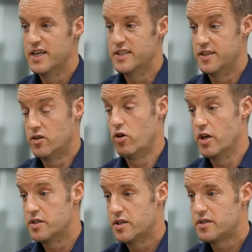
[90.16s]
it's in
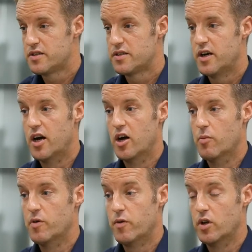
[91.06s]
crisis. Um,
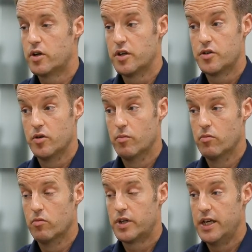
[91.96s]
if we look at
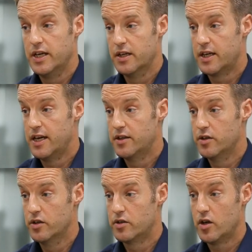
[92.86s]
some key
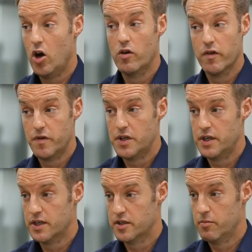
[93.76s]
indicators,
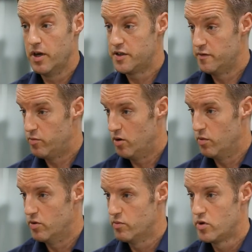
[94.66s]
overfishing is a massive
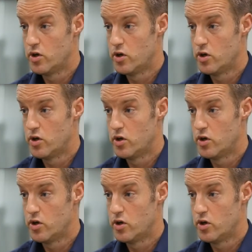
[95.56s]
problem.